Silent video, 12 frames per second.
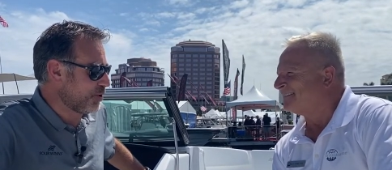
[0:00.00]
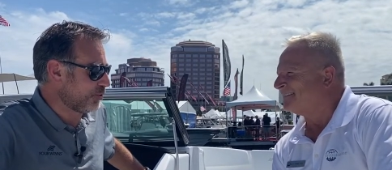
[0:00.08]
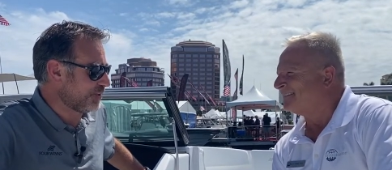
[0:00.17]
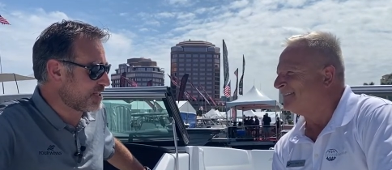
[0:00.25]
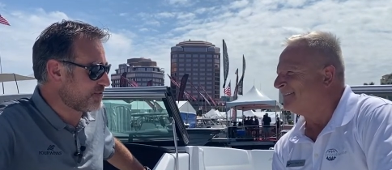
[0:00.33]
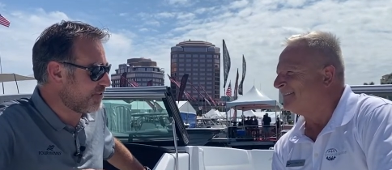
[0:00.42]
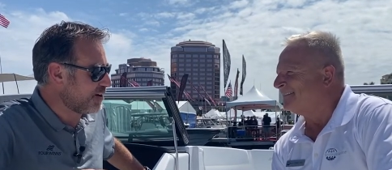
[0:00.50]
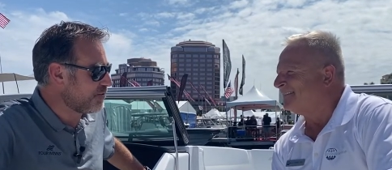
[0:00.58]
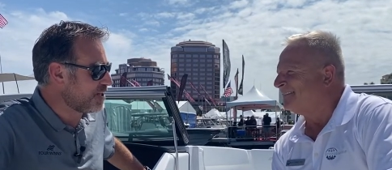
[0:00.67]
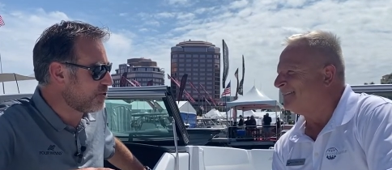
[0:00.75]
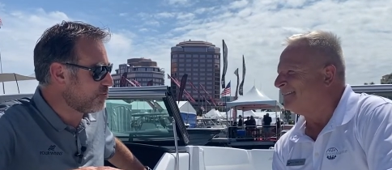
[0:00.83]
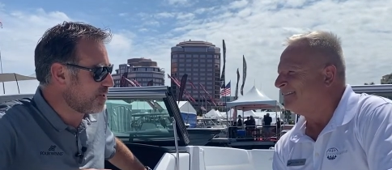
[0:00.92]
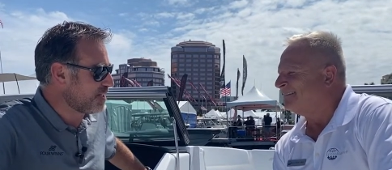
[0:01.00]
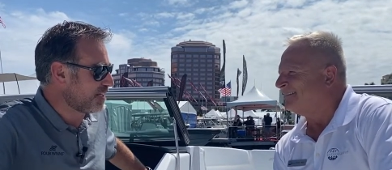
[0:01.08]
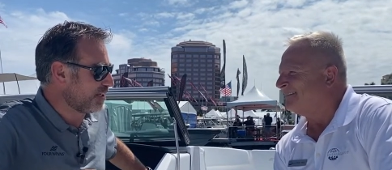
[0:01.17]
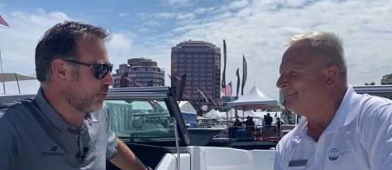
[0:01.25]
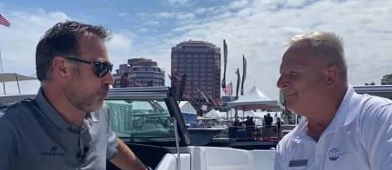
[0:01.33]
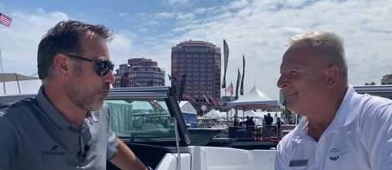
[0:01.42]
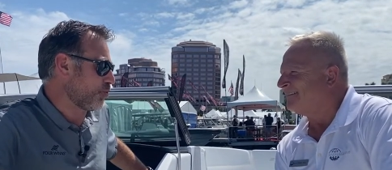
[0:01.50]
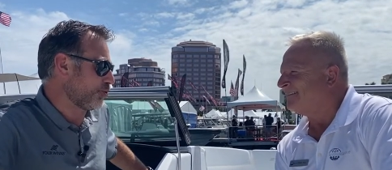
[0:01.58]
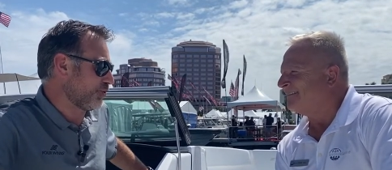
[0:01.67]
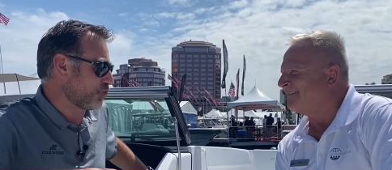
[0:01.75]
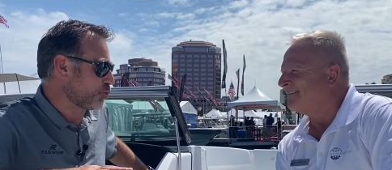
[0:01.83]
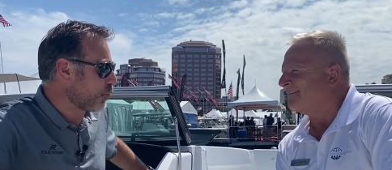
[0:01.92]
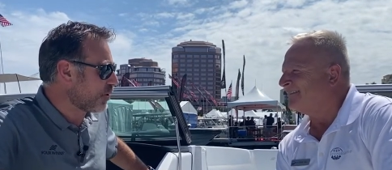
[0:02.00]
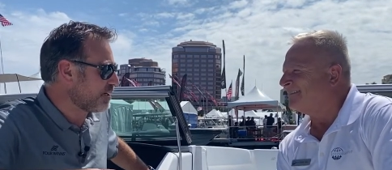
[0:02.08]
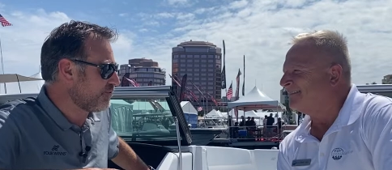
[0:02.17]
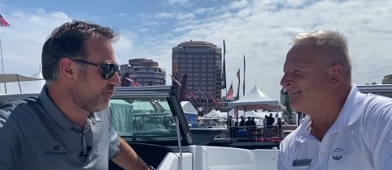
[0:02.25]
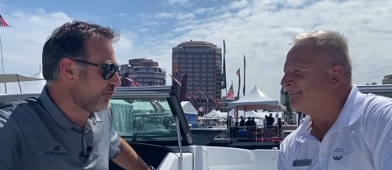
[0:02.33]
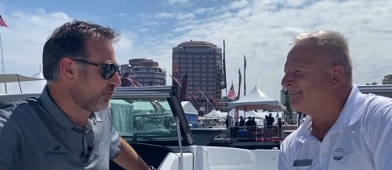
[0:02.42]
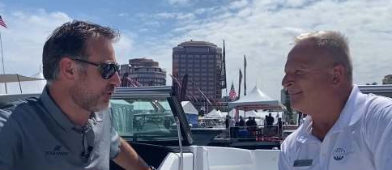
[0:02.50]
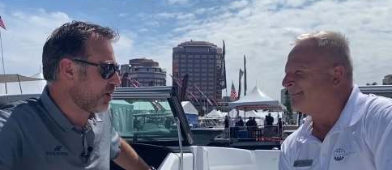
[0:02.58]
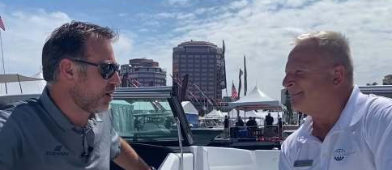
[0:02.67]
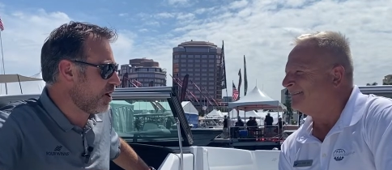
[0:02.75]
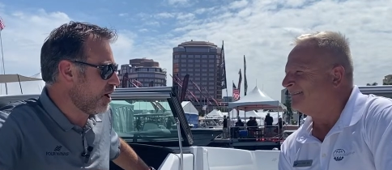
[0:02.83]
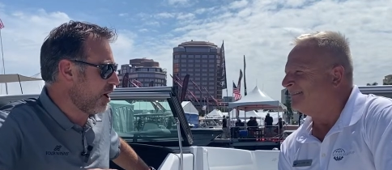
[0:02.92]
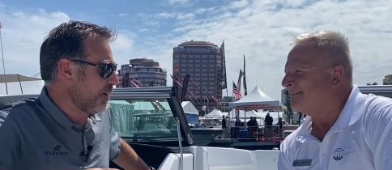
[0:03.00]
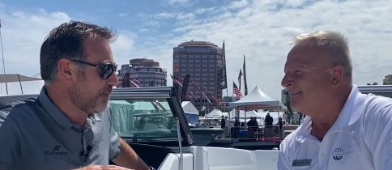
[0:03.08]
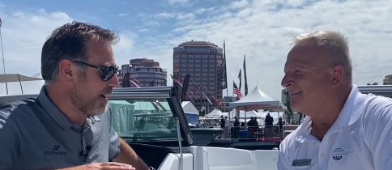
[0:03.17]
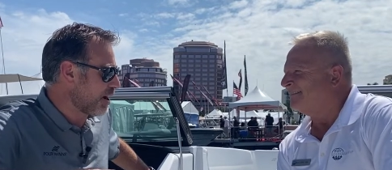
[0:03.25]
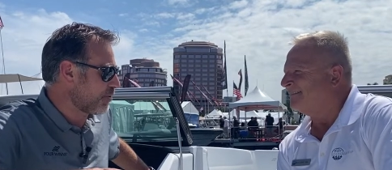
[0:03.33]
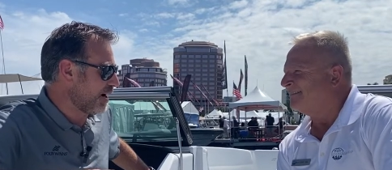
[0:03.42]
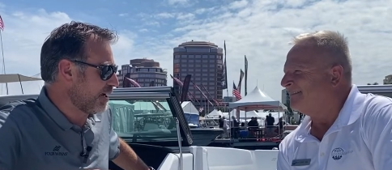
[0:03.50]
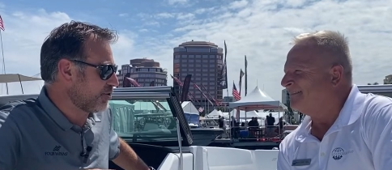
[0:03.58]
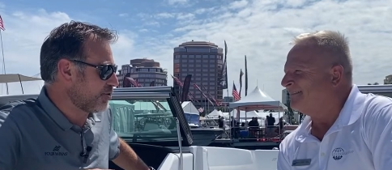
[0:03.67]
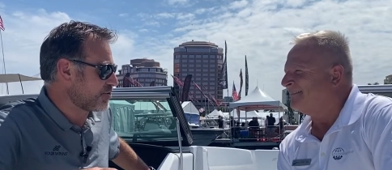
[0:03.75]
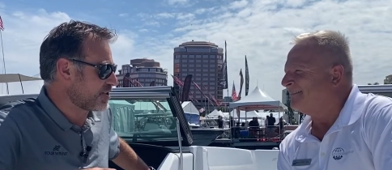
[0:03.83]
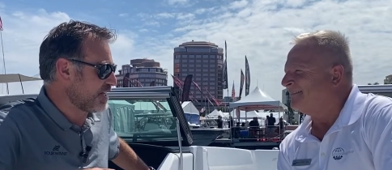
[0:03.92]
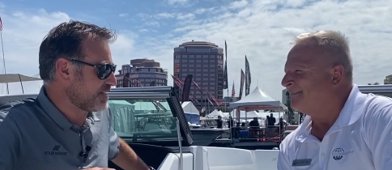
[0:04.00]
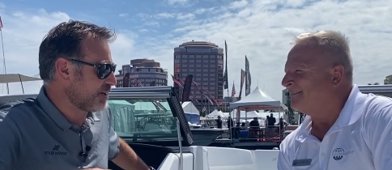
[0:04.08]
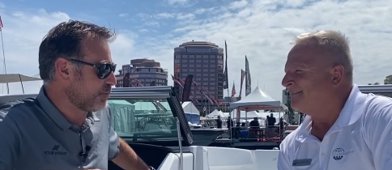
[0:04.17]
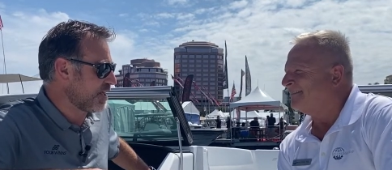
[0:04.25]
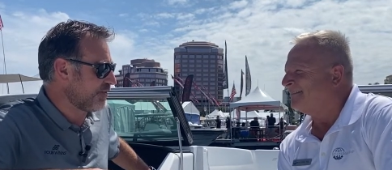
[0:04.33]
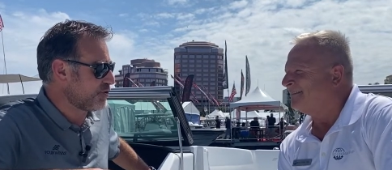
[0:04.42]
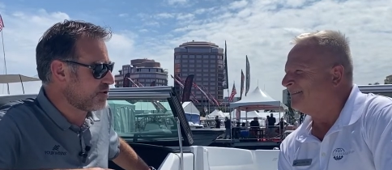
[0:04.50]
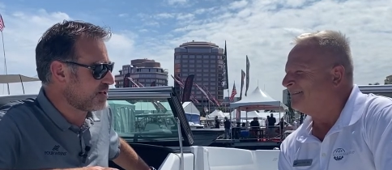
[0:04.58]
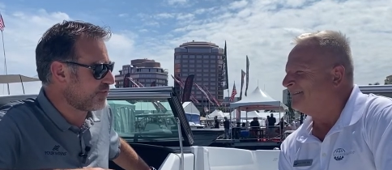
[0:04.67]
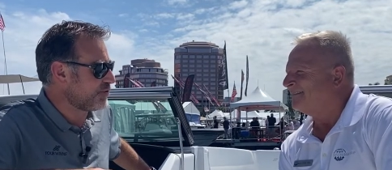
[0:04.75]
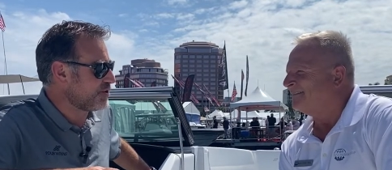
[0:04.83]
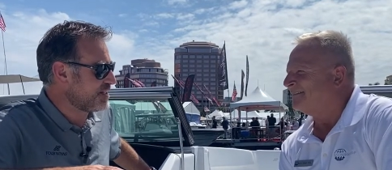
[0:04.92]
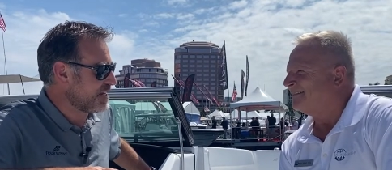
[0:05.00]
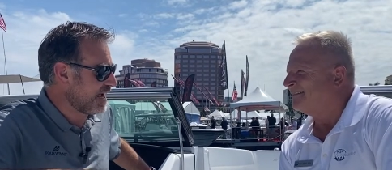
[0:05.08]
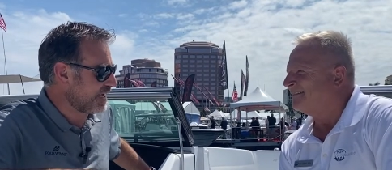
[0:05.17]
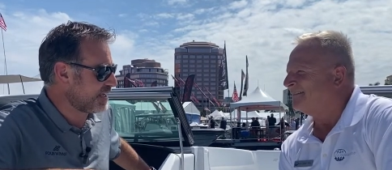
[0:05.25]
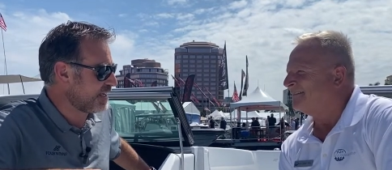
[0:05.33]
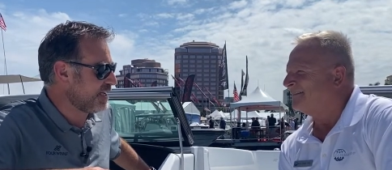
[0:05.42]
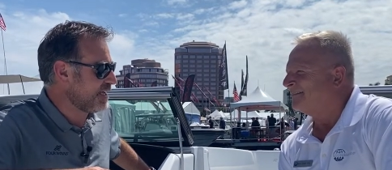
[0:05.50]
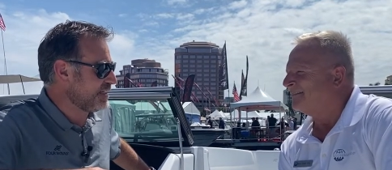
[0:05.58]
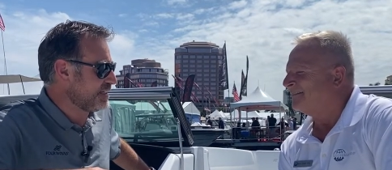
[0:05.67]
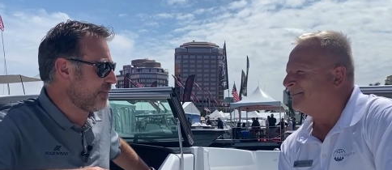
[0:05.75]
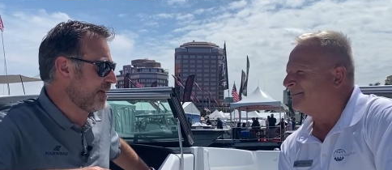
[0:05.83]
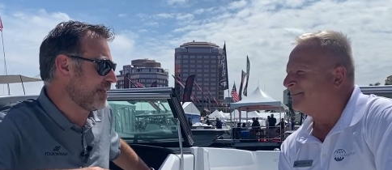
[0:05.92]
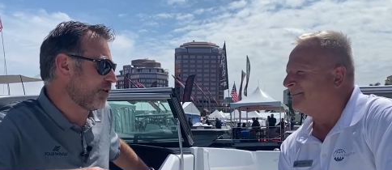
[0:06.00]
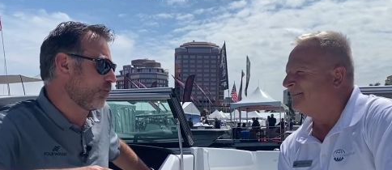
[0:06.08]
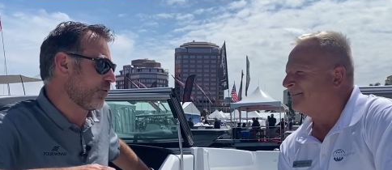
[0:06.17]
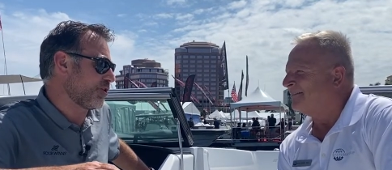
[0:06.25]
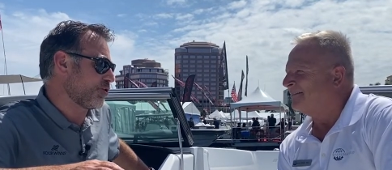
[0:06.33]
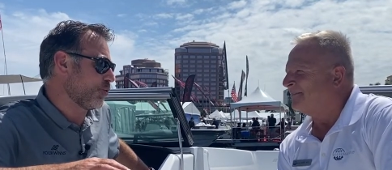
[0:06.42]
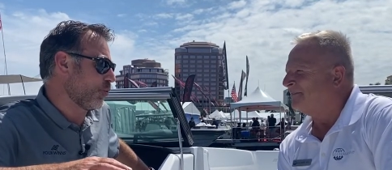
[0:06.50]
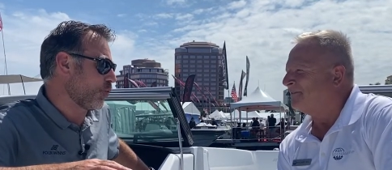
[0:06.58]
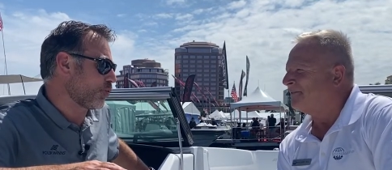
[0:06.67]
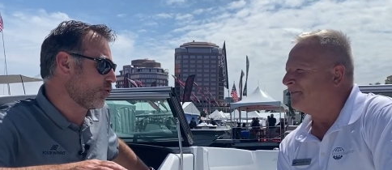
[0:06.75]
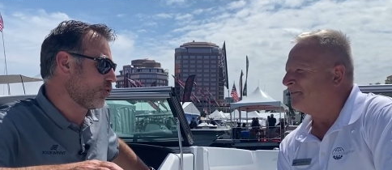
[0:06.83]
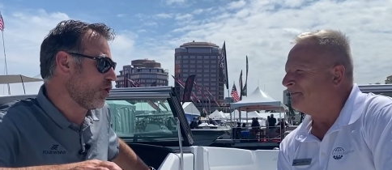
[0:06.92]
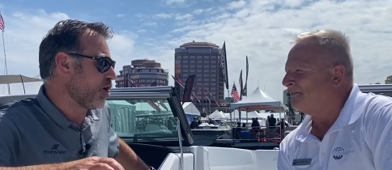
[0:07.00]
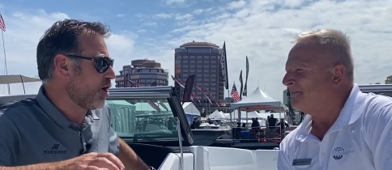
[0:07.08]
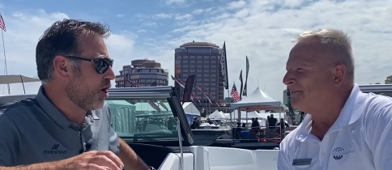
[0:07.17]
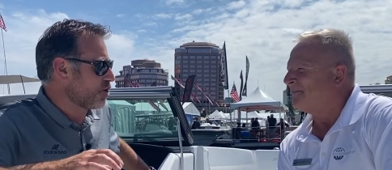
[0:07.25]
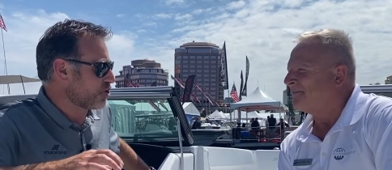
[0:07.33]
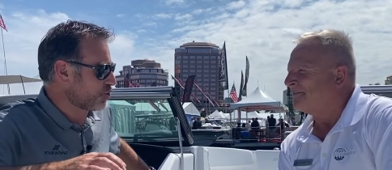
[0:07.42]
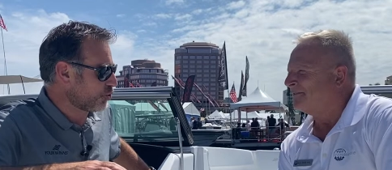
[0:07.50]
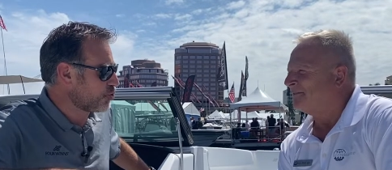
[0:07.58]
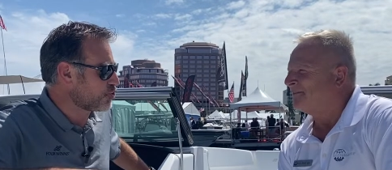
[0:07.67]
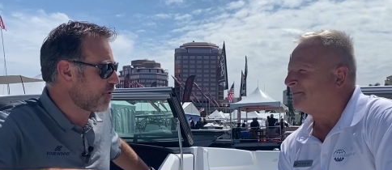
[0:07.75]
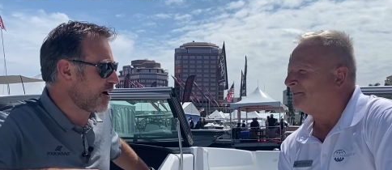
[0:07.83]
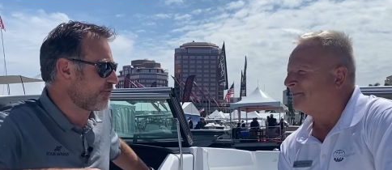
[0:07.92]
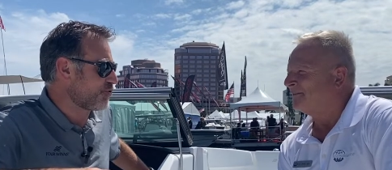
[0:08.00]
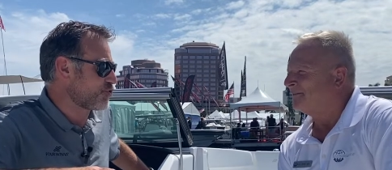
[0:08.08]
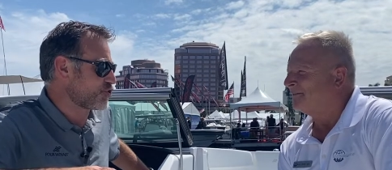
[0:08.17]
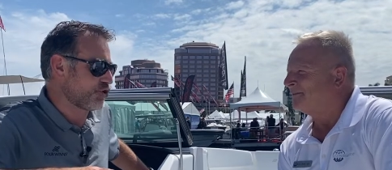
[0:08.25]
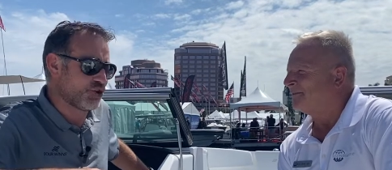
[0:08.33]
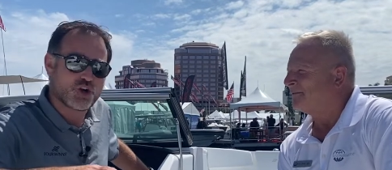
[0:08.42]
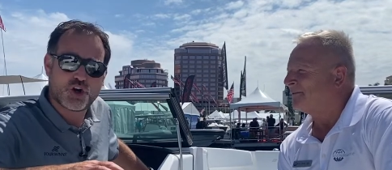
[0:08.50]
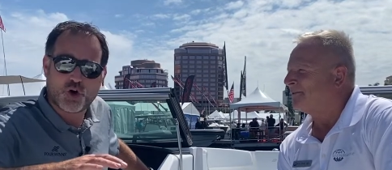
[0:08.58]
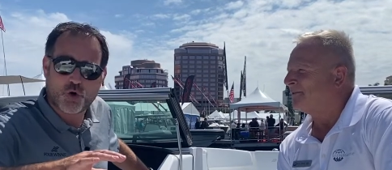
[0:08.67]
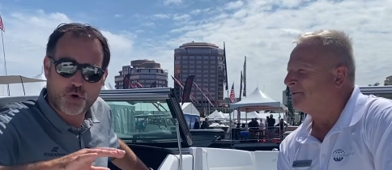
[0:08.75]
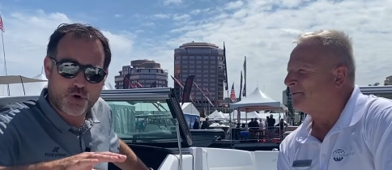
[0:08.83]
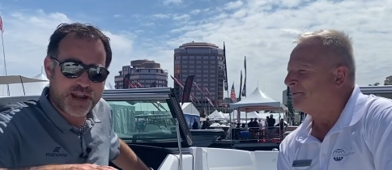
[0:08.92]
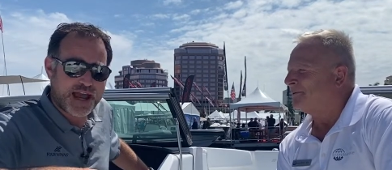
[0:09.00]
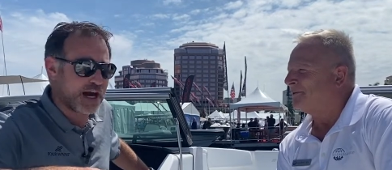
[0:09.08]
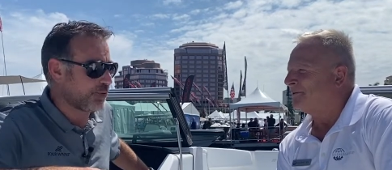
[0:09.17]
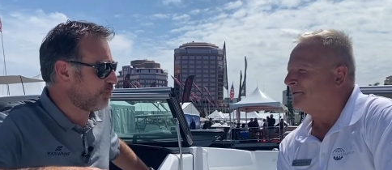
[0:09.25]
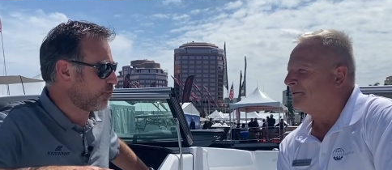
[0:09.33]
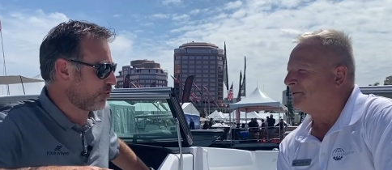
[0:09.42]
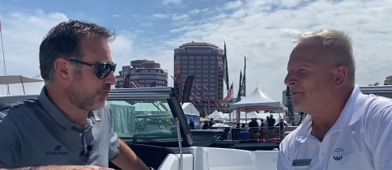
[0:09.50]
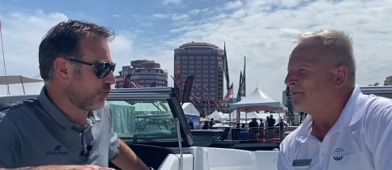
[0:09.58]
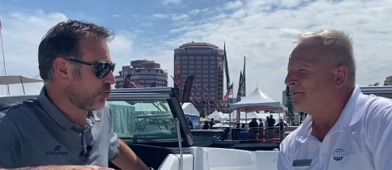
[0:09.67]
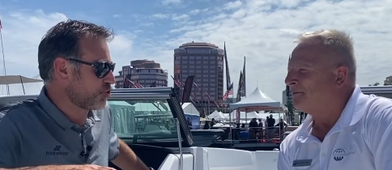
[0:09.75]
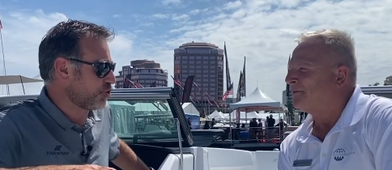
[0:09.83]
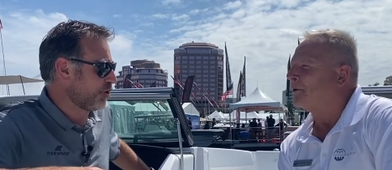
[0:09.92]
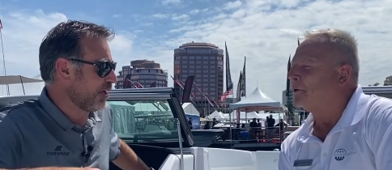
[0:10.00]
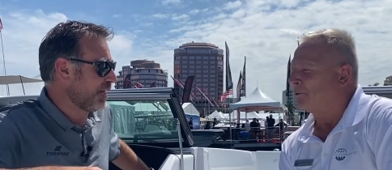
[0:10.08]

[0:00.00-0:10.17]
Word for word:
Speaker 1: boat that's very unique in the world of 20 foot uh, bow riders is that we have a different deck depending on whether you order a stern drive version or an outboard version.